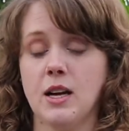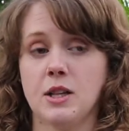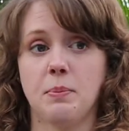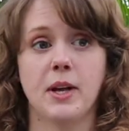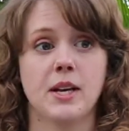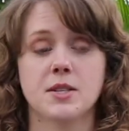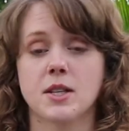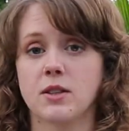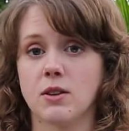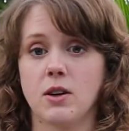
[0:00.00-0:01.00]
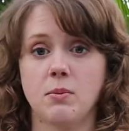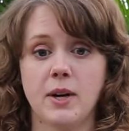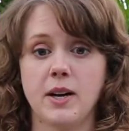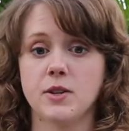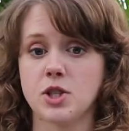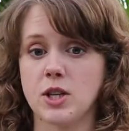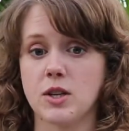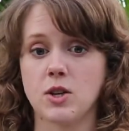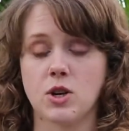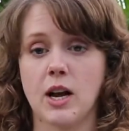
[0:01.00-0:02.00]
the plant's going to grow a bunch, and
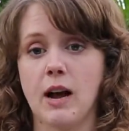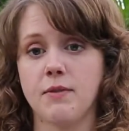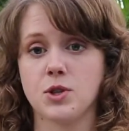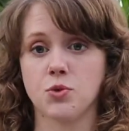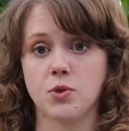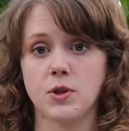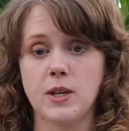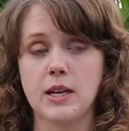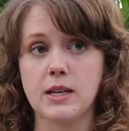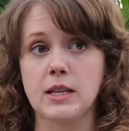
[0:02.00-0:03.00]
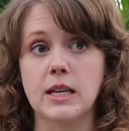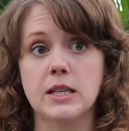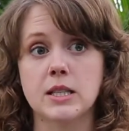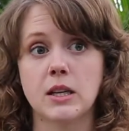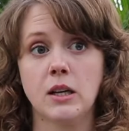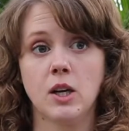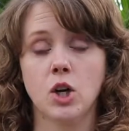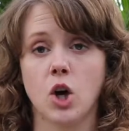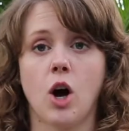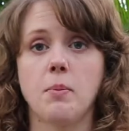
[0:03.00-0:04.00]
then you're going to have this really neat
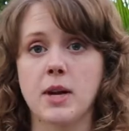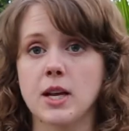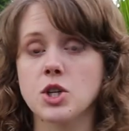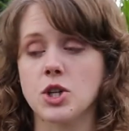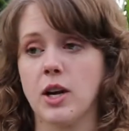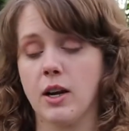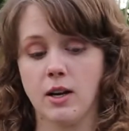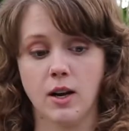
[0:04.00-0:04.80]
combination.